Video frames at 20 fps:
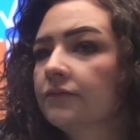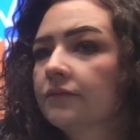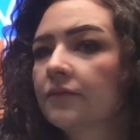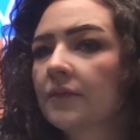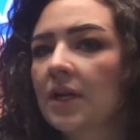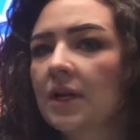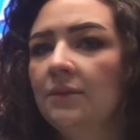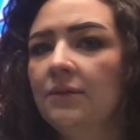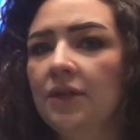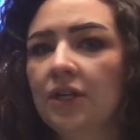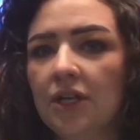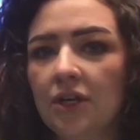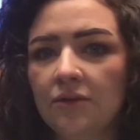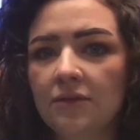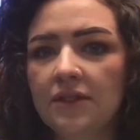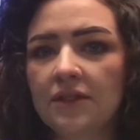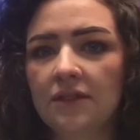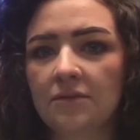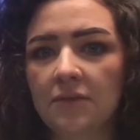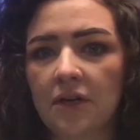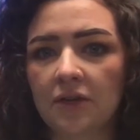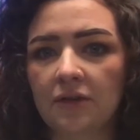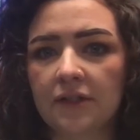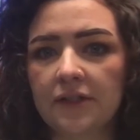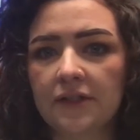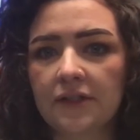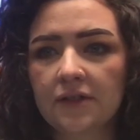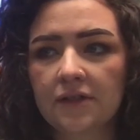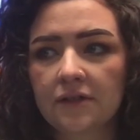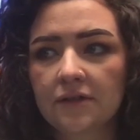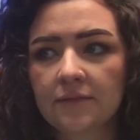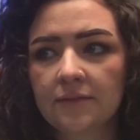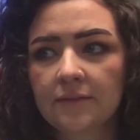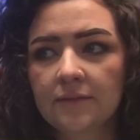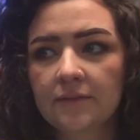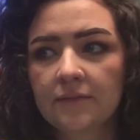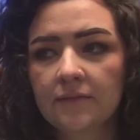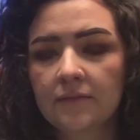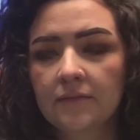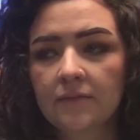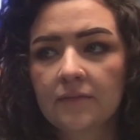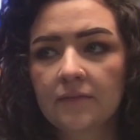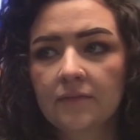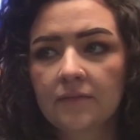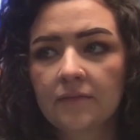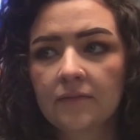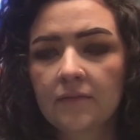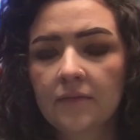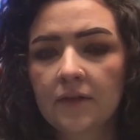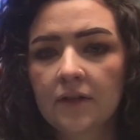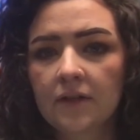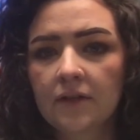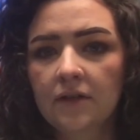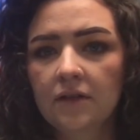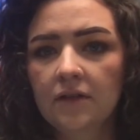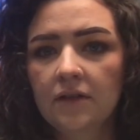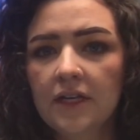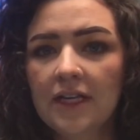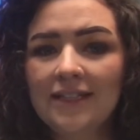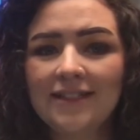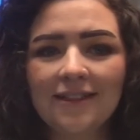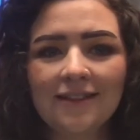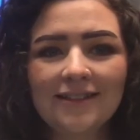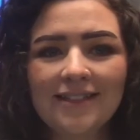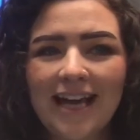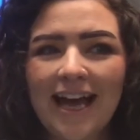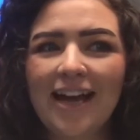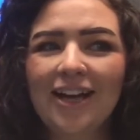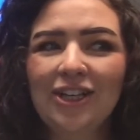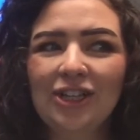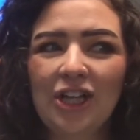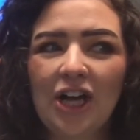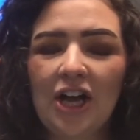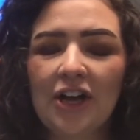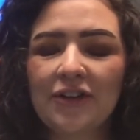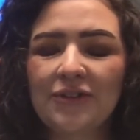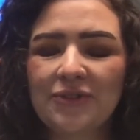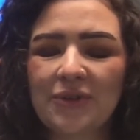I'm gonna go with Samoa's. It's tagalongs